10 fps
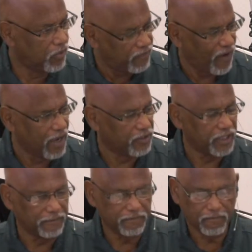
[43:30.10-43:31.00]
We found
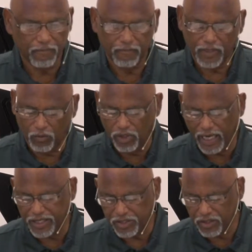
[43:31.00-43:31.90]
him. I want
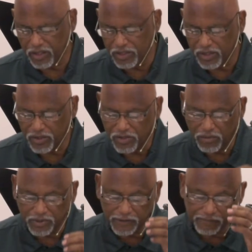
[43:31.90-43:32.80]
to ask you to consider
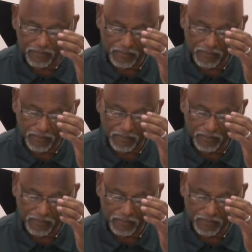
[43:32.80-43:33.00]
something.